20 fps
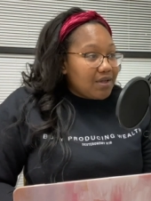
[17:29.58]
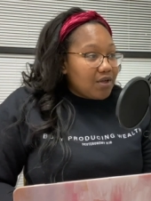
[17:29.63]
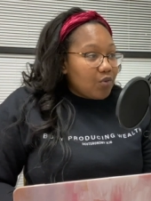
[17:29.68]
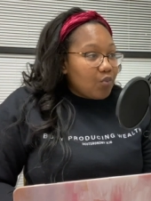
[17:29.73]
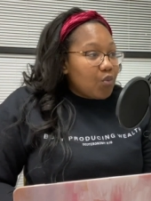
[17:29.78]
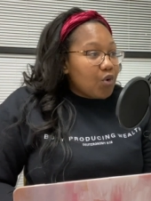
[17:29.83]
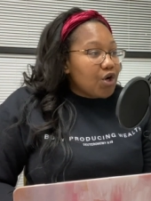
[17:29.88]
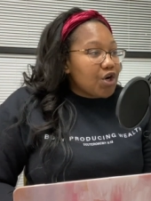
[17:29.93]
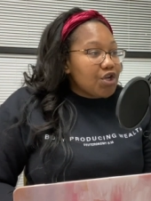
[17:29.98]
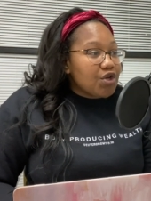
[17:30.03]

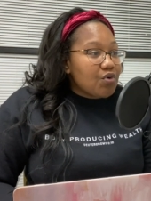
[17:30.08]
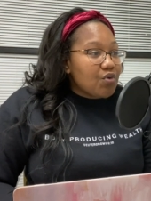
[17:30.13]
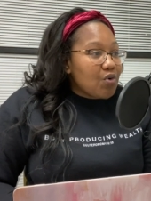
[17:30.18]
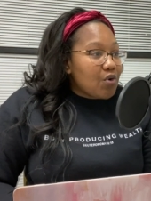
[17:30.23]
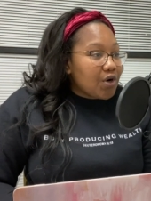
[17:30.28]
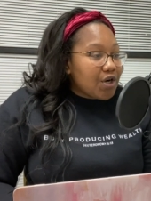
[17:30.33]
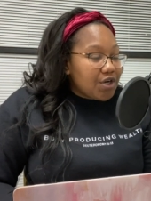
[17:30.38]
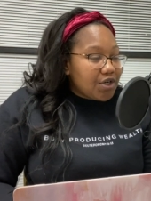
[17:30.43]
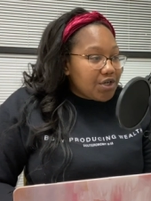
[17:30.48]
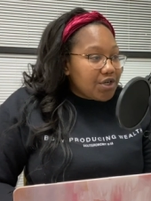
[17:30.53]
What are you
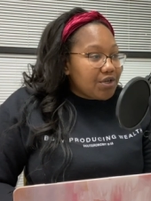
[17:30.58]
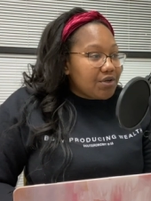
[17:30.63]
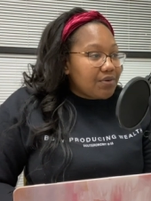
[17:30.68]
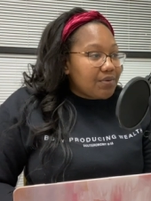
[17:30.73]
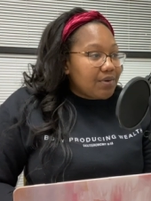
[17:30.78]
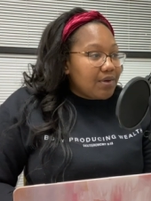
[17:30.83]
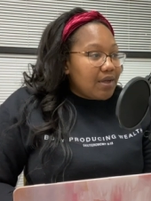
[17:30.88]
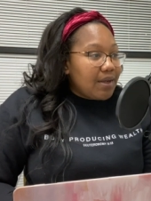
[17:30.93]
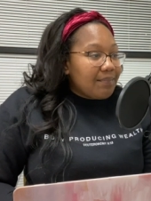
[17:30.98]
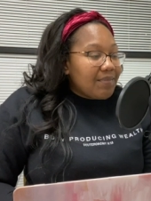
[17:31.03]
going to
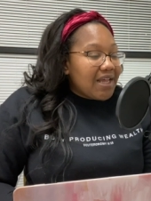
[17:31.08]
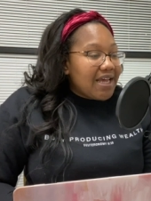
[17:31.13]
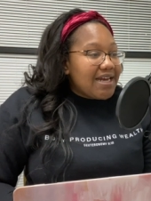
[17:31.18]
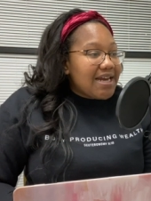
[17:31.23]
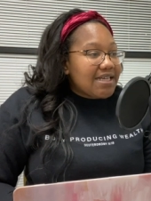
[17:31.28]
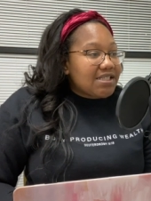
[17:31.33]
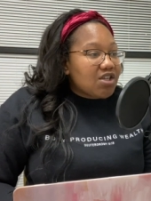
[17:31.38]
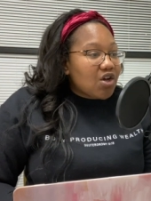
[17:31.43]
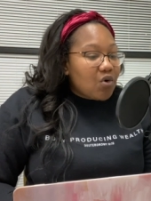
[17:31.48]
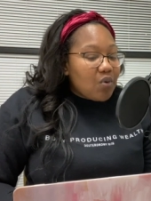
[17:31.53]
do? And
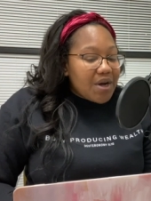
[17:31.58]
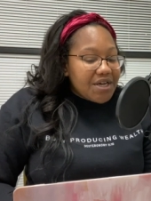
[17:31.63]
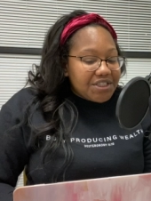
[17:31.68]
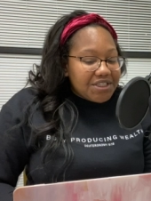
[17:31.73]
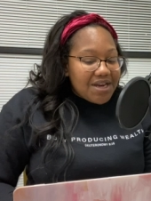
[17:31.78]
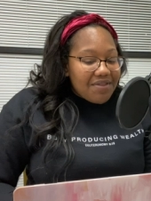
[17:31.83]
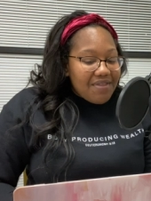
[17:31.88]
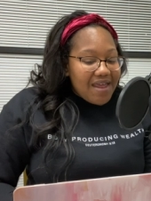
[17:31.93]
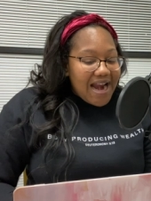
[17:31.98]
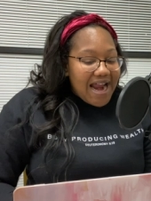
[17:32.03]
that's a
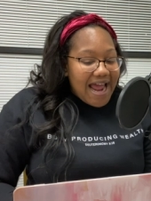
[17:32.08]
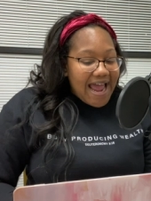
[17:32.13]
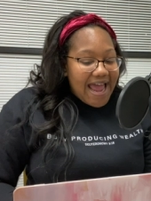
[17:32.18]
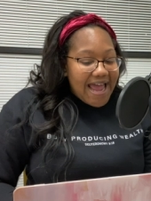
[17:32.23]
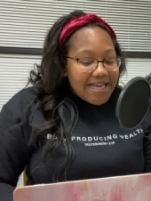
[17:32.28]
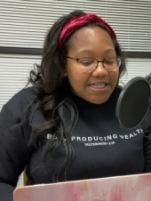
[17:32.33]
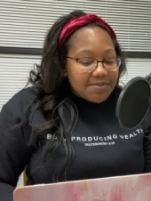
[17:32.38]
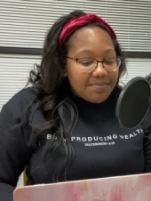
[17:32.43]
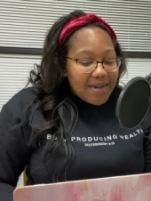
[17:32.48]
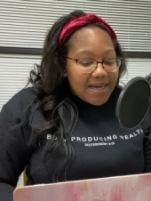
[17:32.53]
question that I
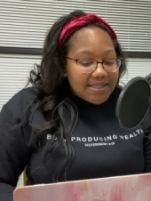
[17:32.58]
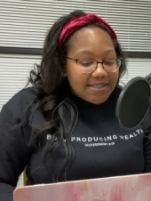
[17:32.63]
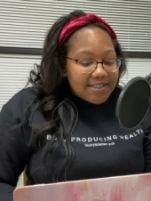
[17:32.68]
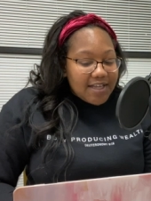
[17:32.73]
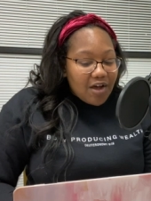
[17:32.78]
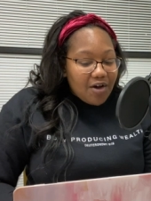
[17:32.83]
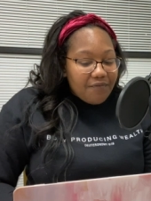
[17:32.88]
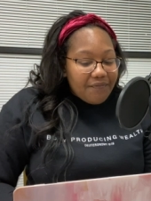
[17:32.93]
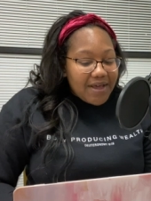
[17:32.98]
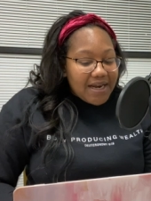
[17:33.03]
asked
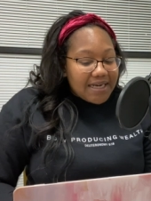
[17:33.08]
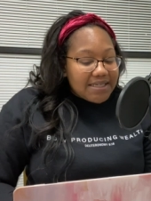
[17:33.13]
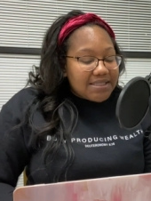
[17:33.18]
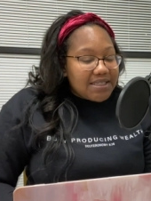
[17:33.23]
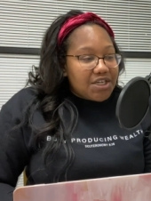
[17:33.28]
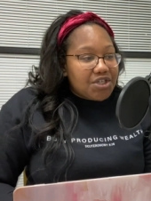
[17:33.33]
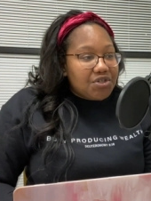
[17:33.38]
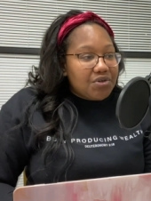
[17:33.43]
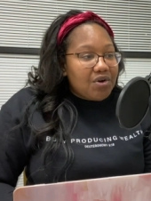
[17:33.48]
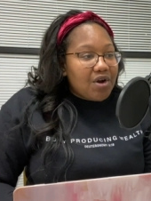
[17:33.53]
myself. And I
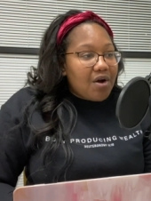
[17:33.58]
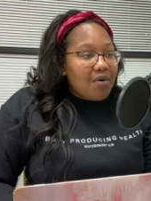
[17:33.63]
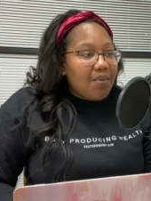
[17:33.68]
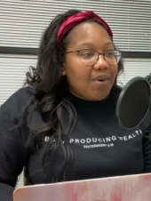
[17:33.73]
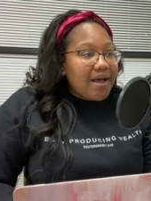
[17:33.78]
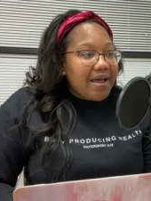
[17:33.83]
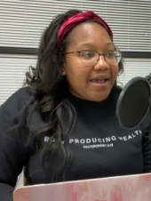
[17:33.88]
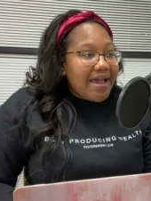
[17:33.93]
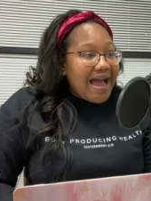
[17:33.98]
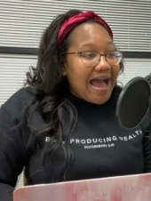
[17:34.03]
said, you know
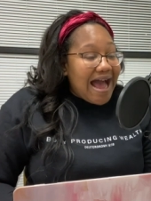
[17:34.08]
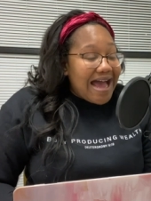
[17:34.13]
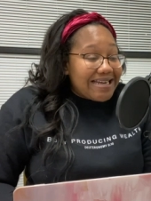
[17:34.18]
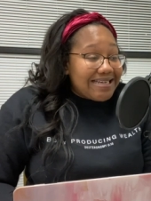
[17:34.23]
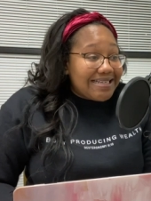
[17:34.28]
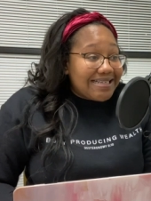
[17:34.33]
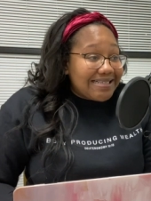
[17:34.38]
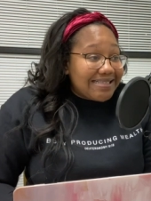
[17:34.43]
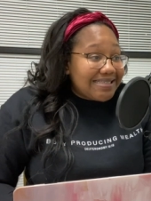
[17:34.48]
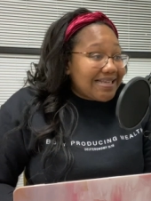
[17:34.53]
what? I
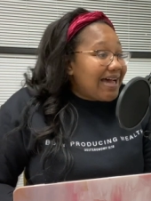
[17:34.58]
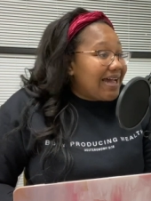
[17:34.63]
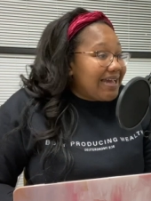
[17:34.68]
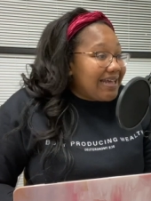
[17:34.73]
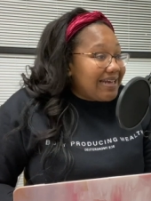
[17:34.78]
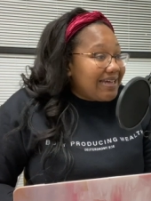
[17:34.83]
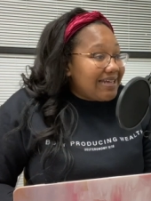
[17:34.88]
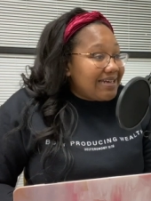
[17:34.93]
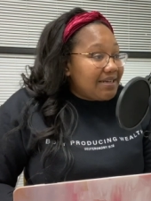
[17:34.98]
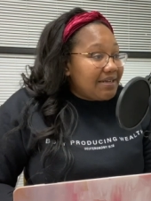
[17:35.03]

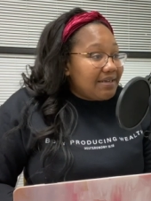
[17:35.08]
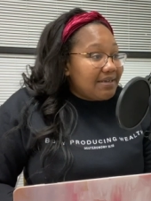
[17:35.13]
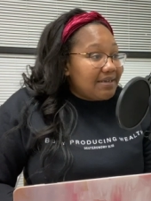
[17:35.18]
decided